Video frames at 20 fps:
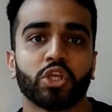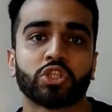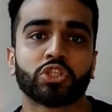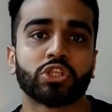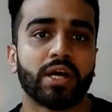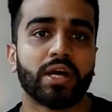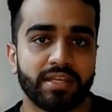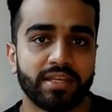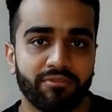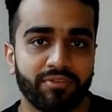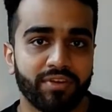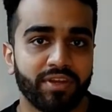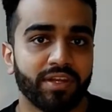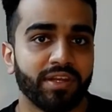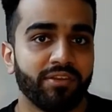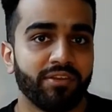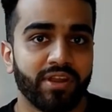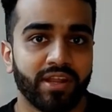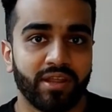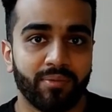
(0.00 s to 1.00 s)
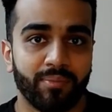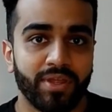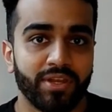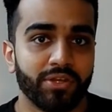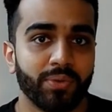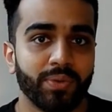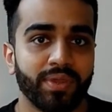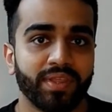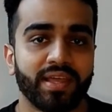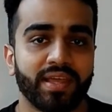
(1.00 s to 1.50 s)
So I definitely
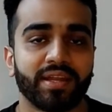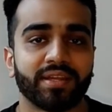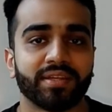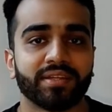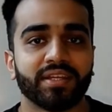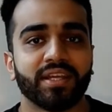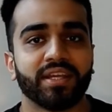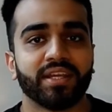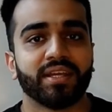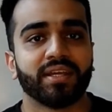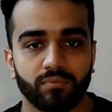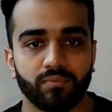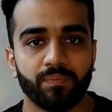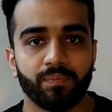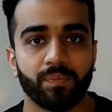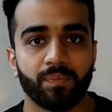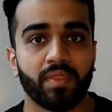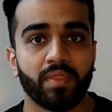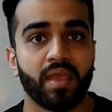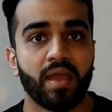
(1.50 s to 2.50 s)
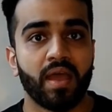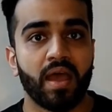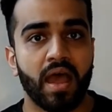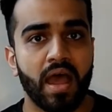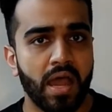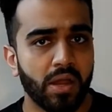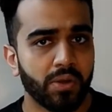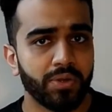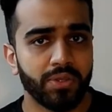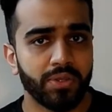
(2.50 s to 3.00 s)
recommend doing that.
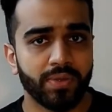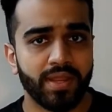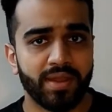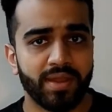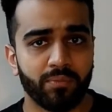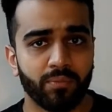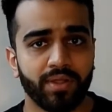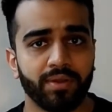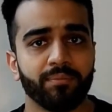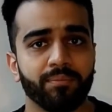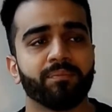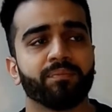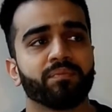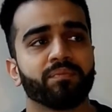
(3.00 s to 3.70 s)
How do you get one?